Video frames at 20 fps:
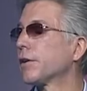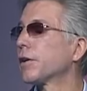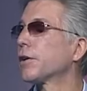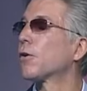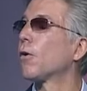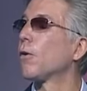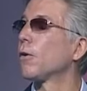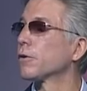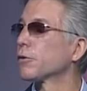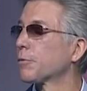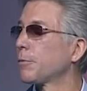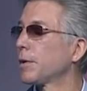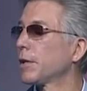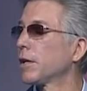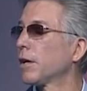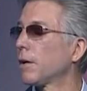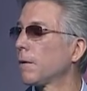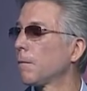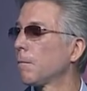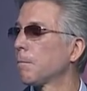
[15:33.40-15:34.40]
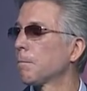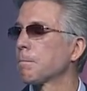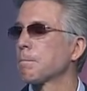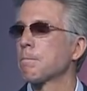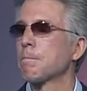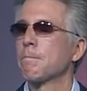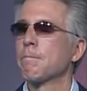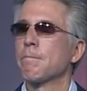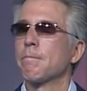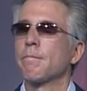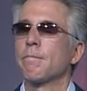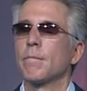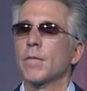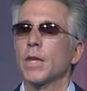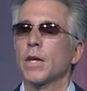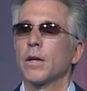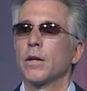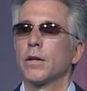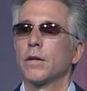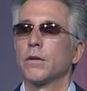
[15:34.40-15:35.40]
he calls me up
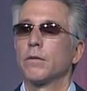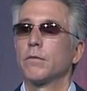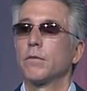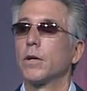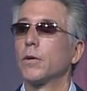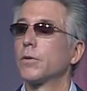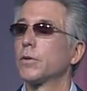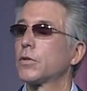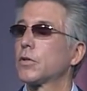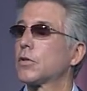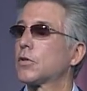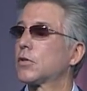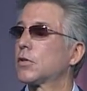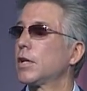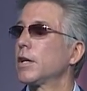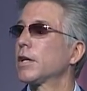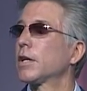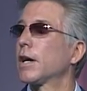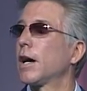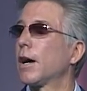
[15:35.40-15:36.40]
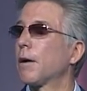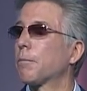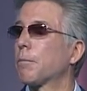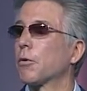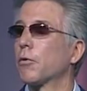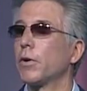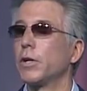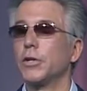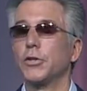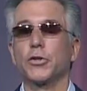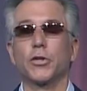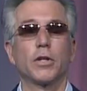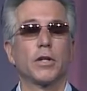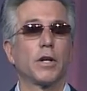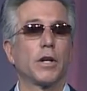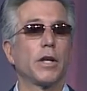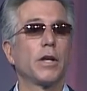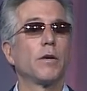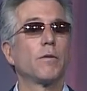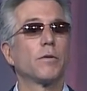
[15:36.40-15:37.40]
there was a sting operation
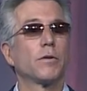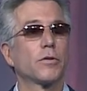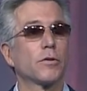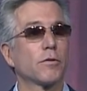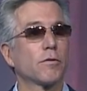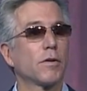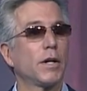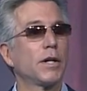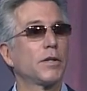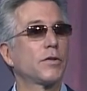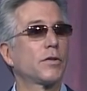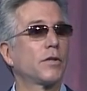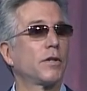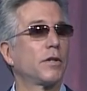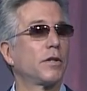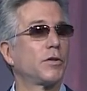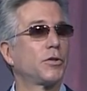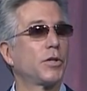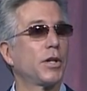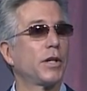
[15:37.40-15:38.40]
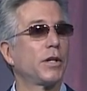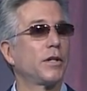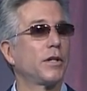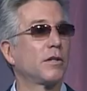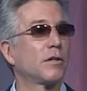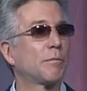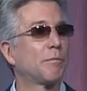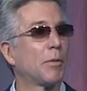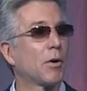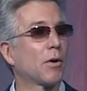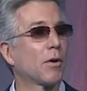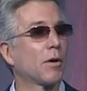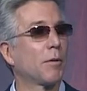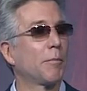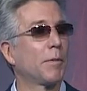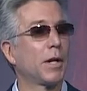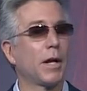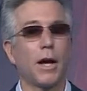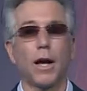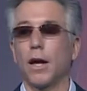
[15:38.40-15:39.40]
and he was arrested at JD's bar
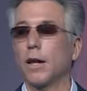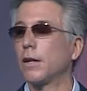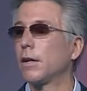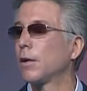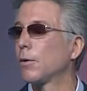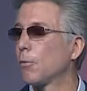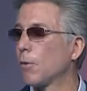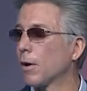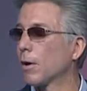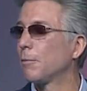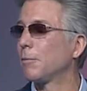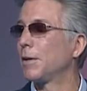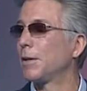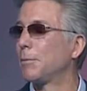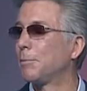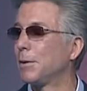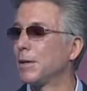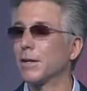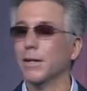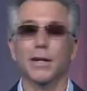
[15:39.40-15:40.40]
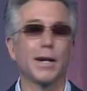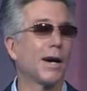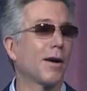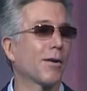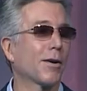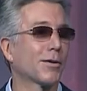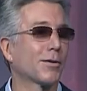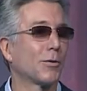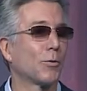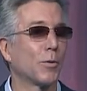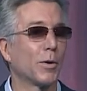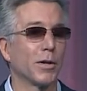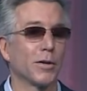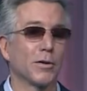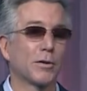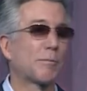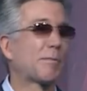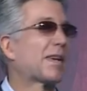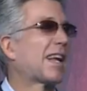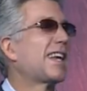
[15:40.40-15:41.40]
in Manhattan. He wanted me to be a character
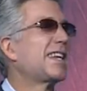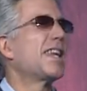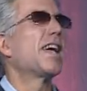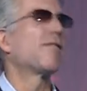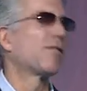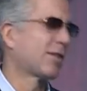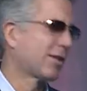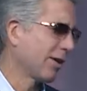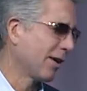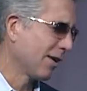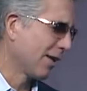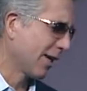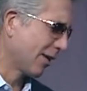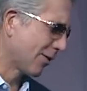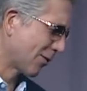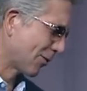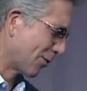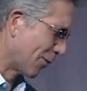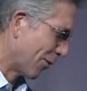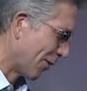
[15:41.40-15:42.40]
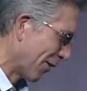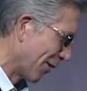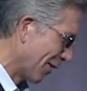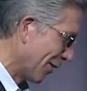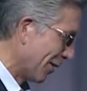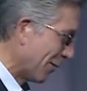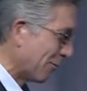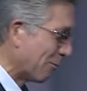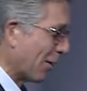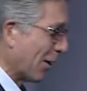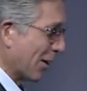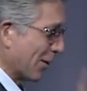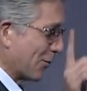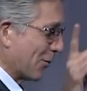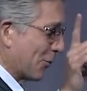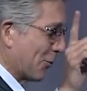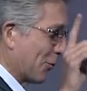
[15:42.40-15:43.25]
witness, but I never tell that story, but it's a